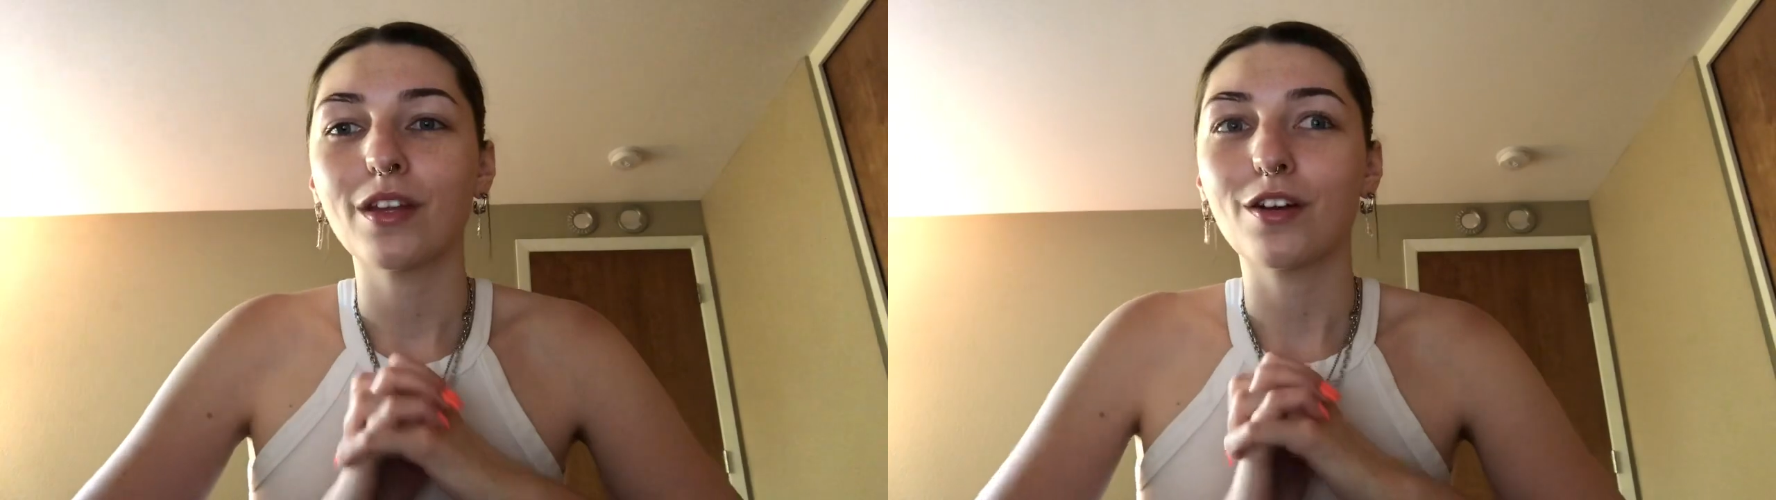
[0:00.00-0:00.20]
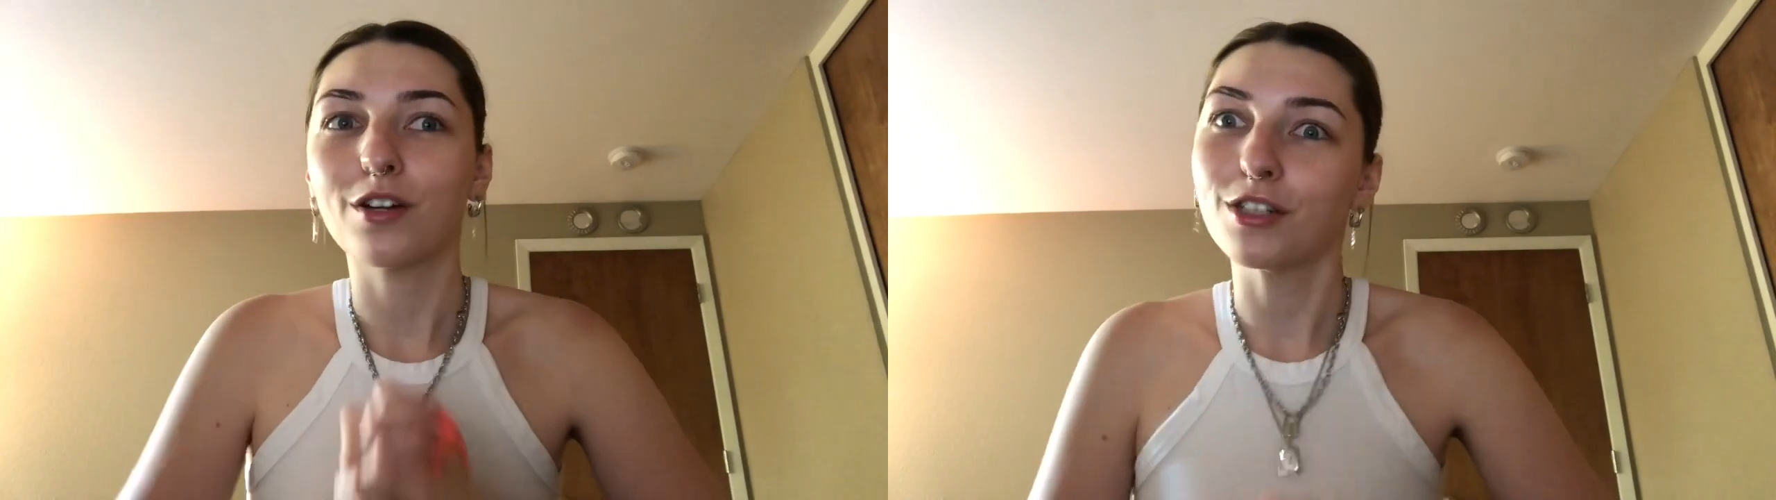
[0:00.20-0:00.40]

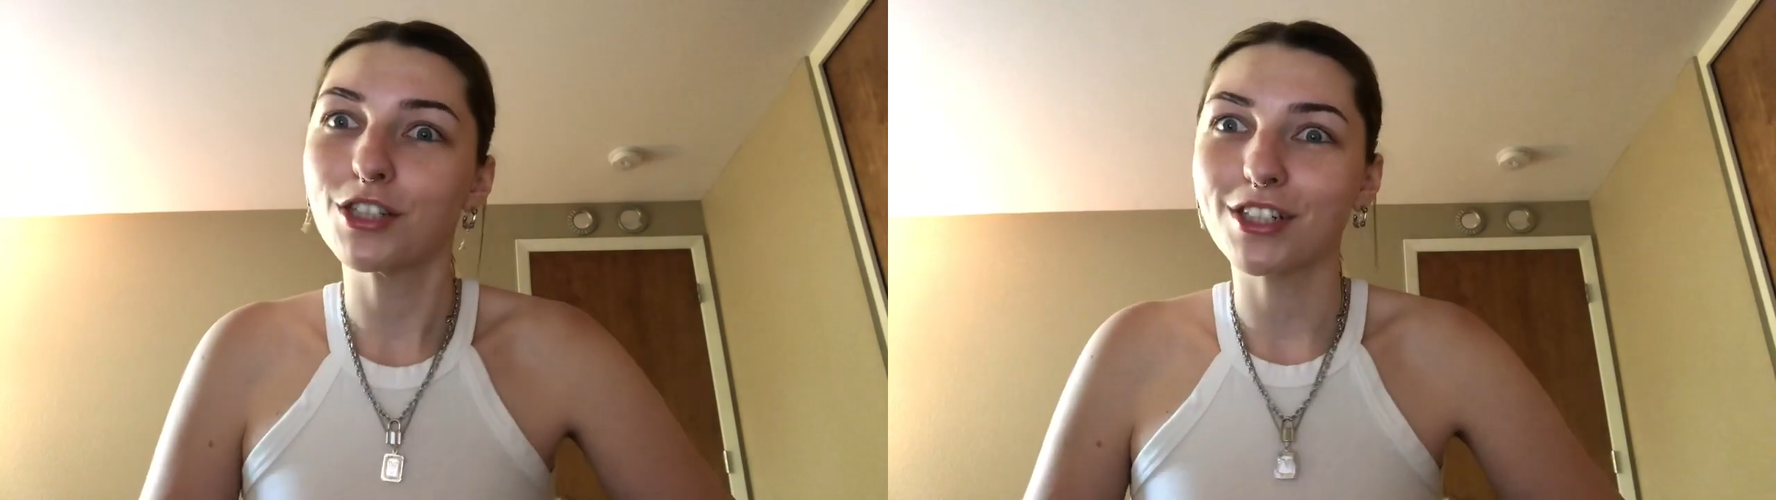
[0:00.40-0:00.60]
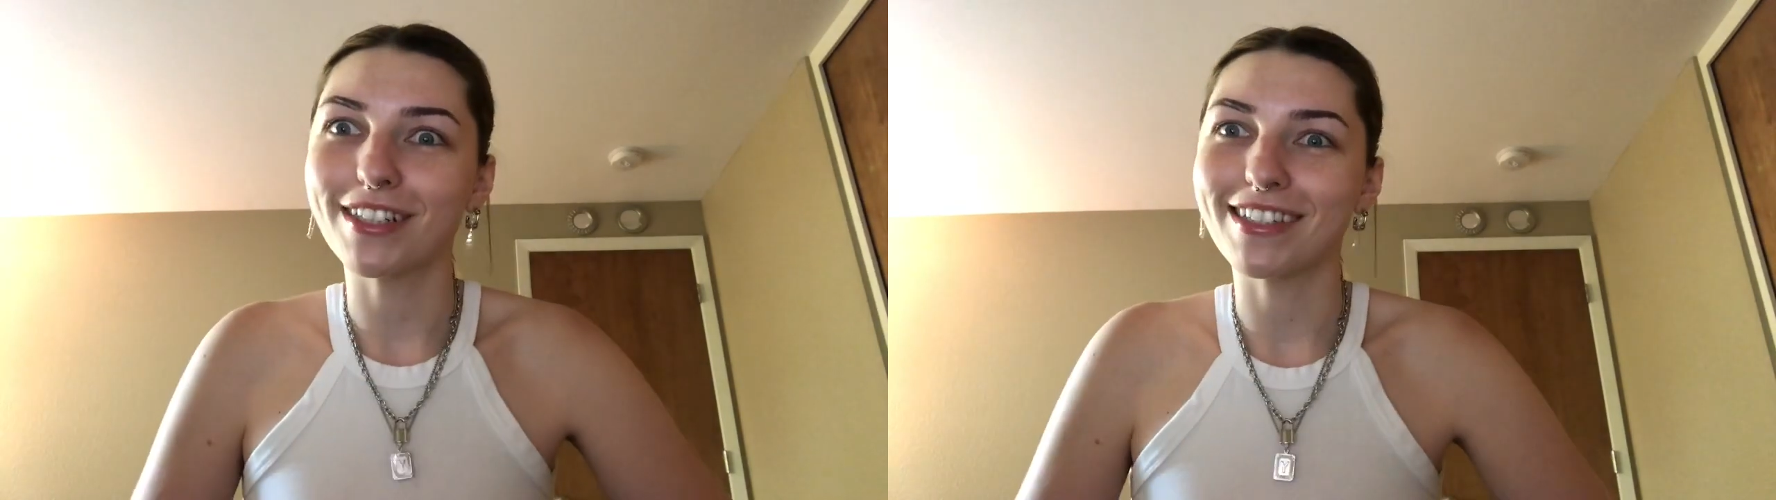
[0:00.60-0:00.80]

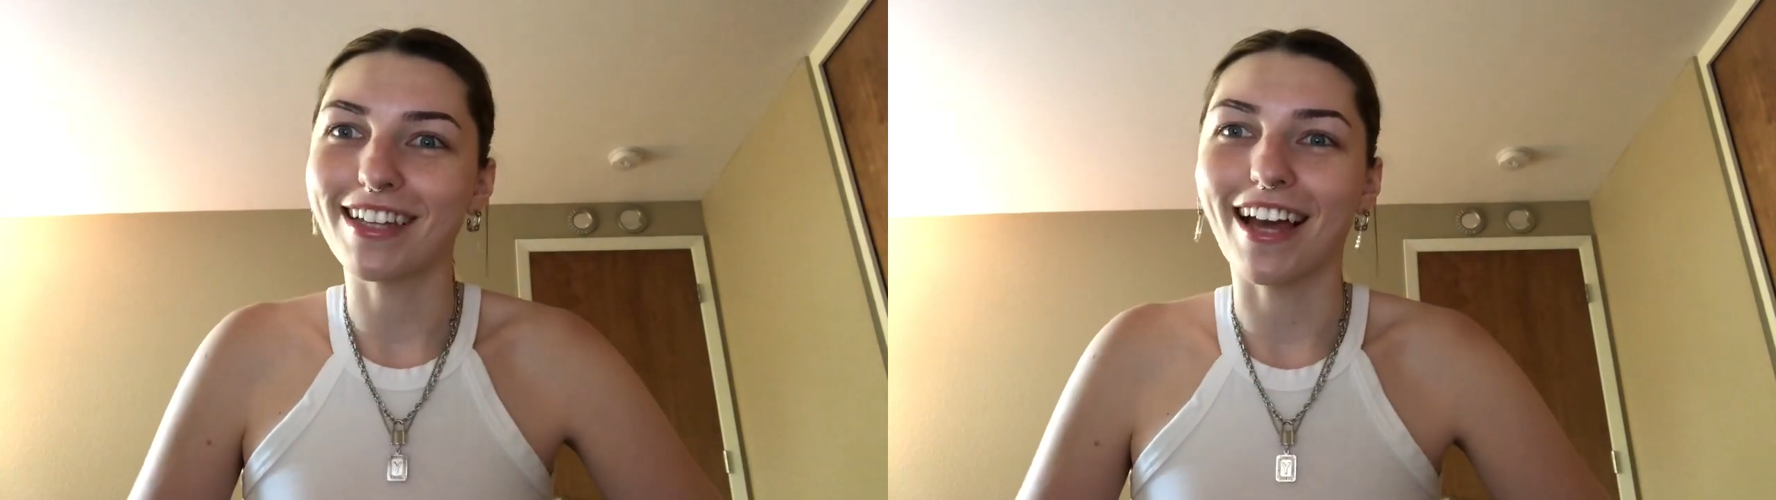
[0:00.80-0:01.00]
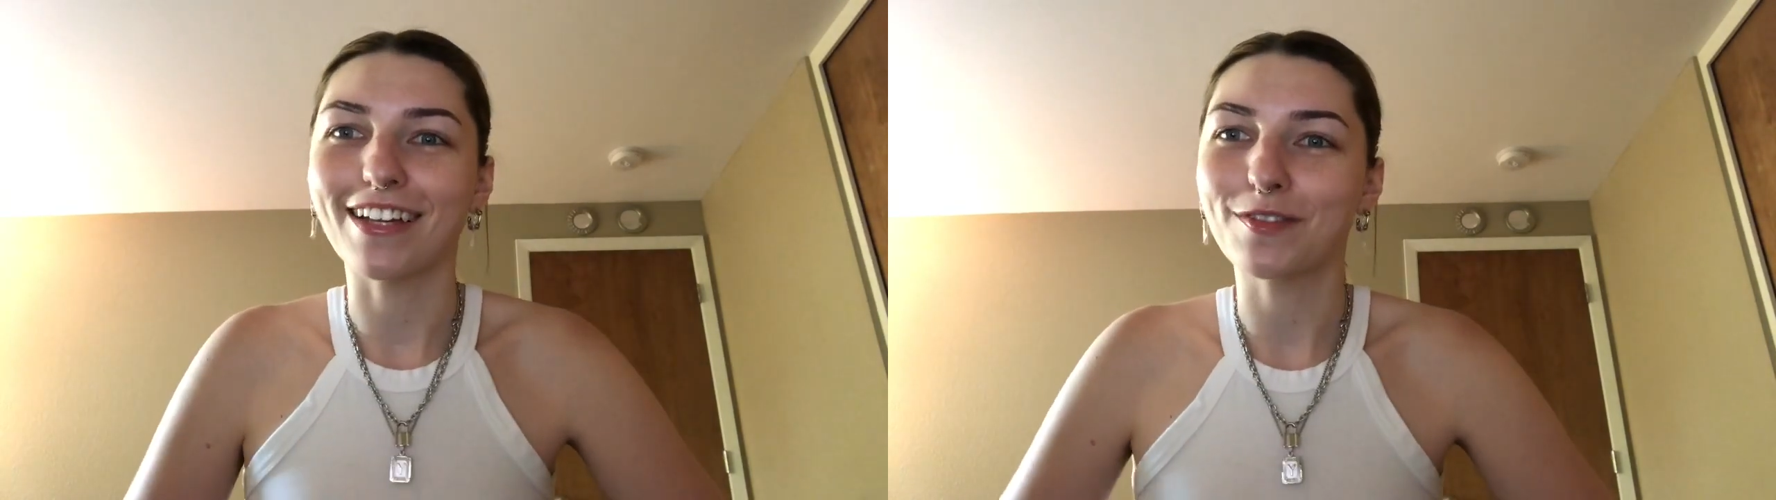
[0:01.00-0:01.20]
groceries
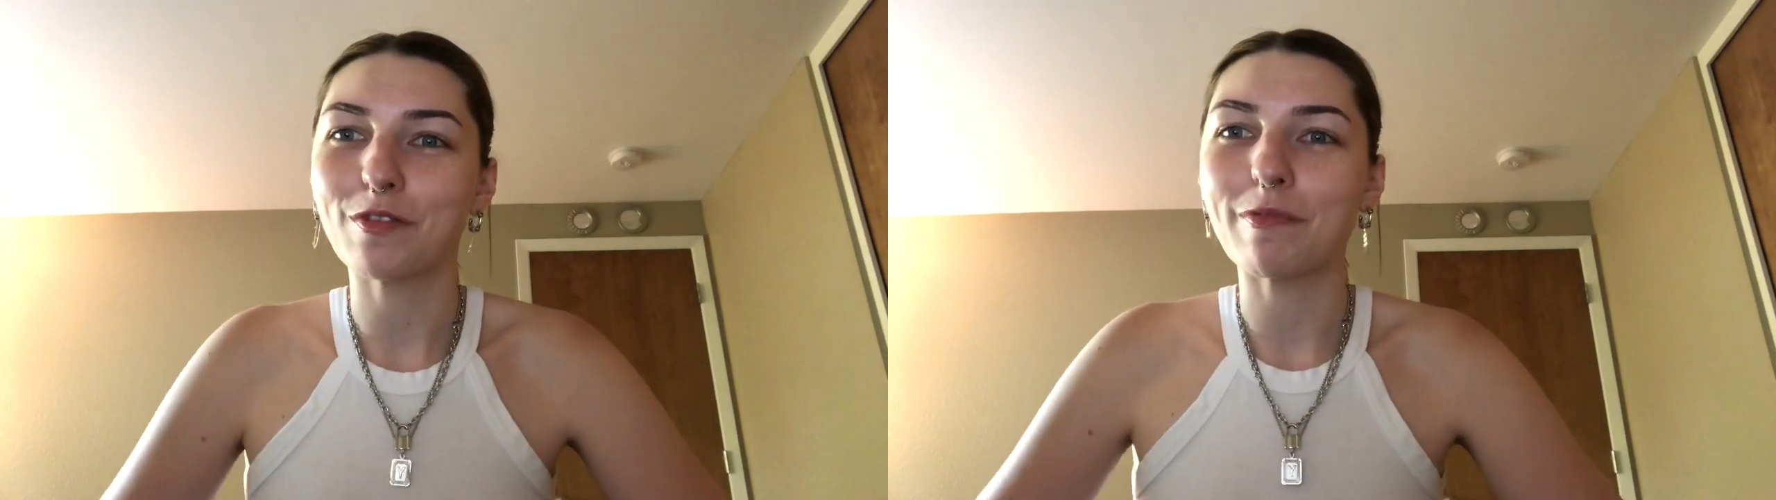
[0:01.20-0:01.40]
again because we've